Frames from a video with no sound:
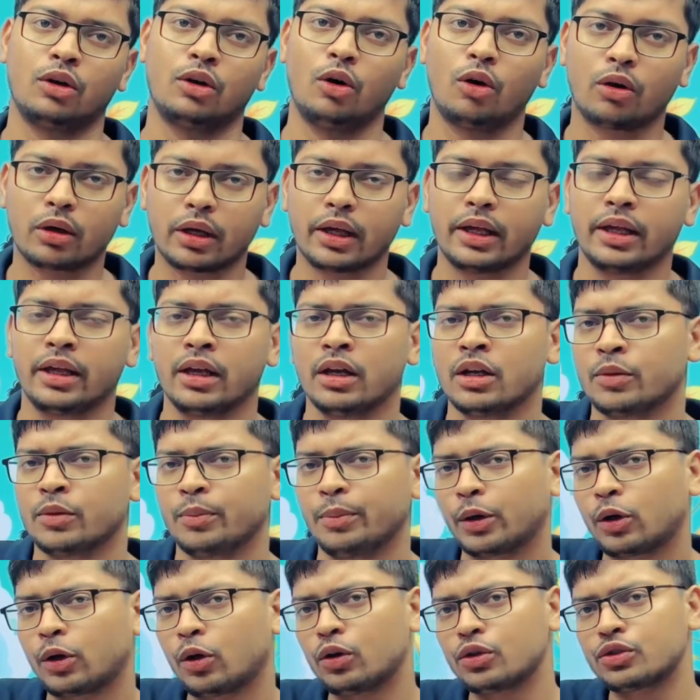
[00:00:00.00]
Okay,
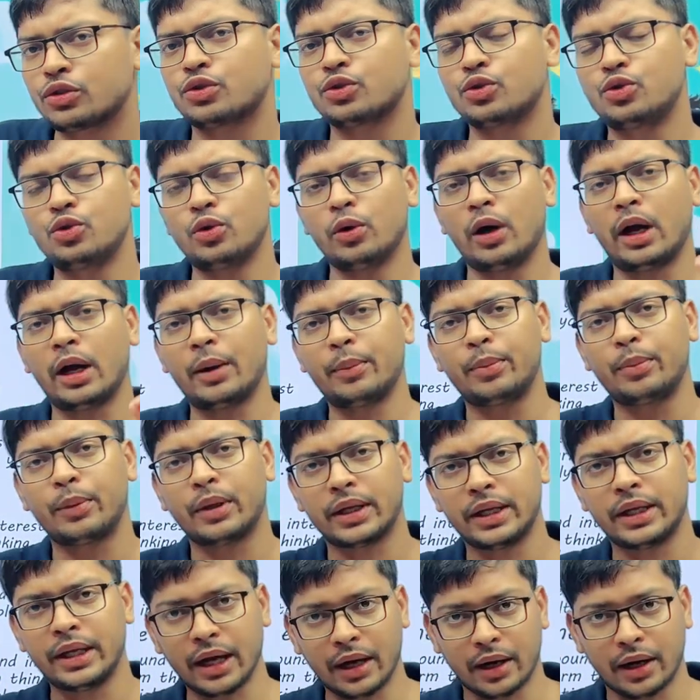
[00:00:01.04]
because you have
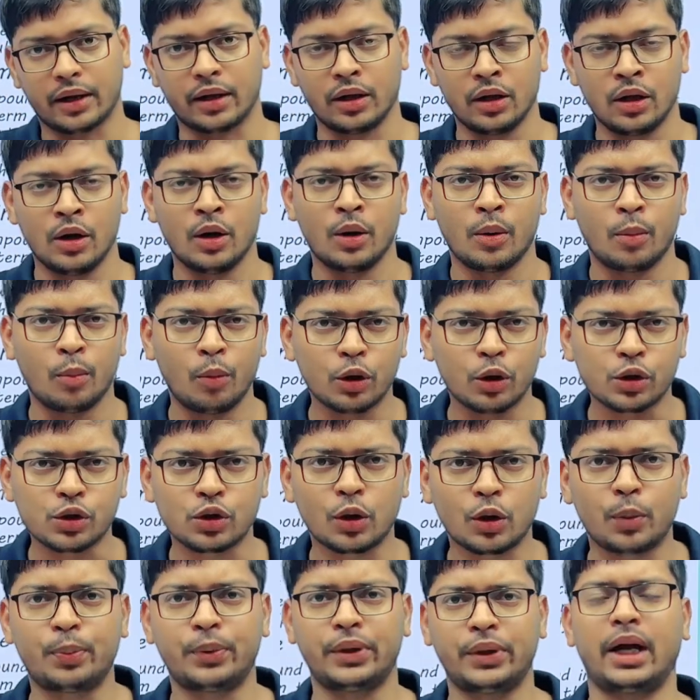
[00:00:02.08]
here most
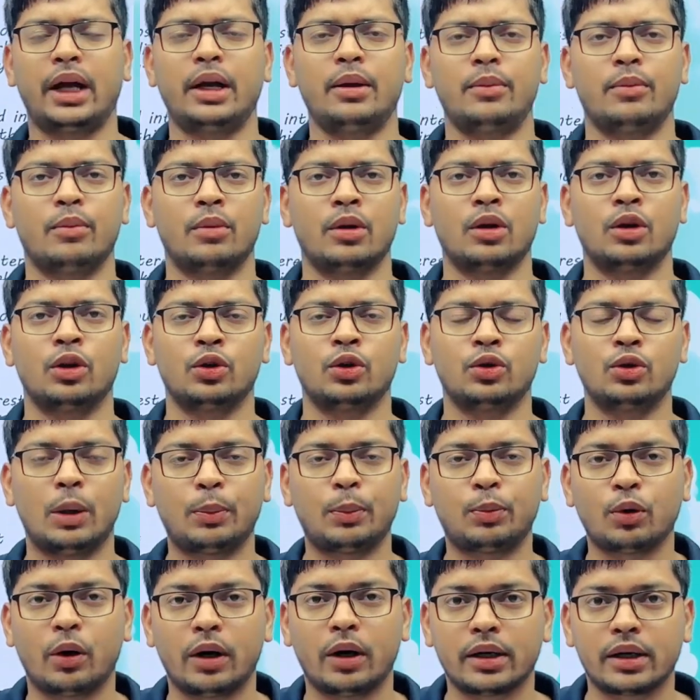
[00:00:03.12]
of time you
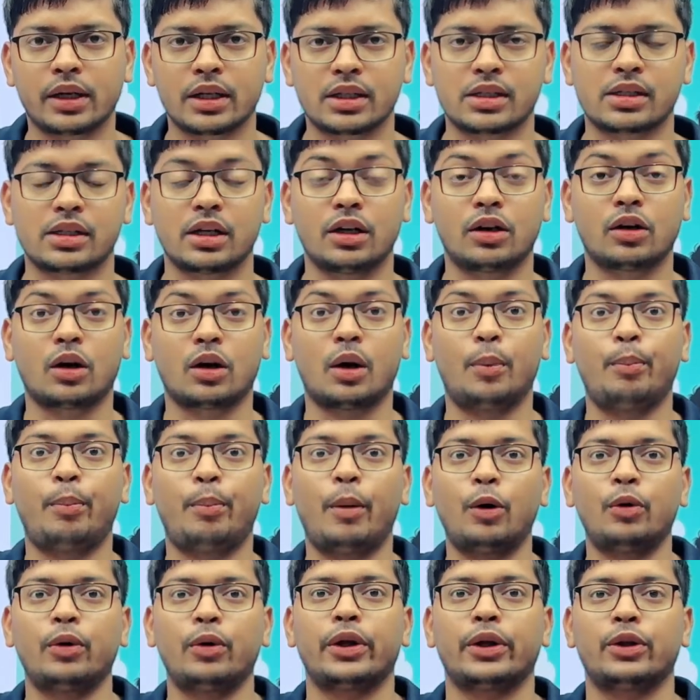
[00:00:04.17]
have to understand
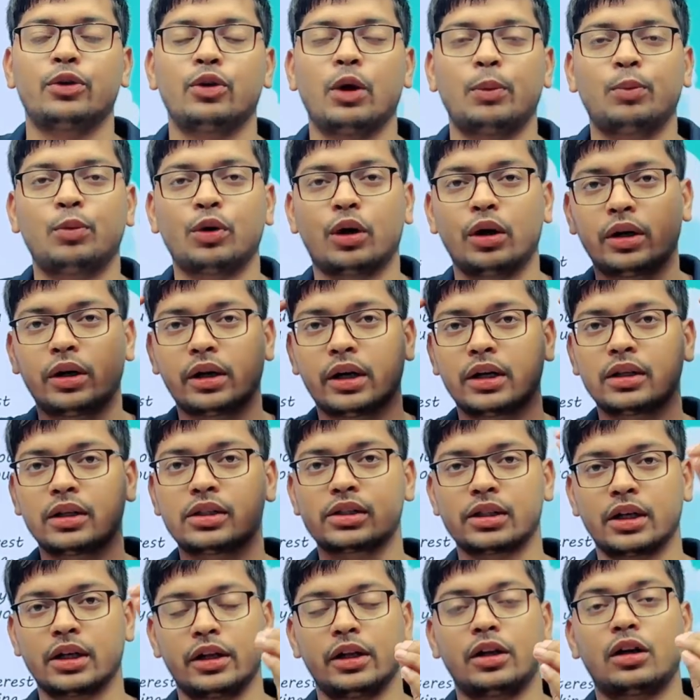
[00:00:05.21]
compounding, you have to
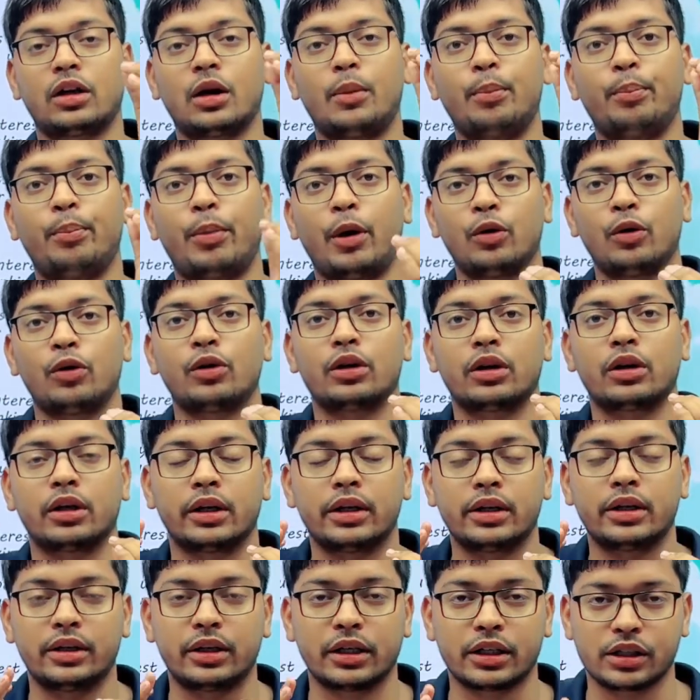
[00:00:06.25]
understand the compounding
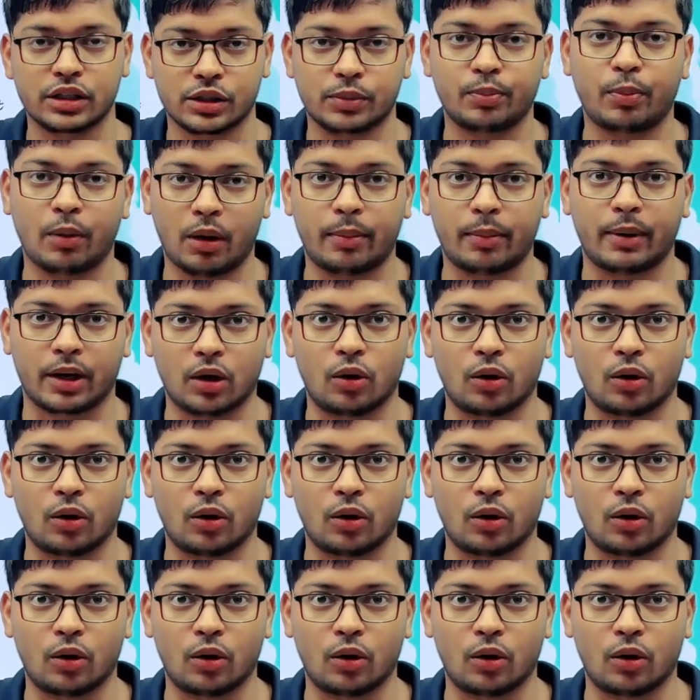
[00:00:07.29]
interest power.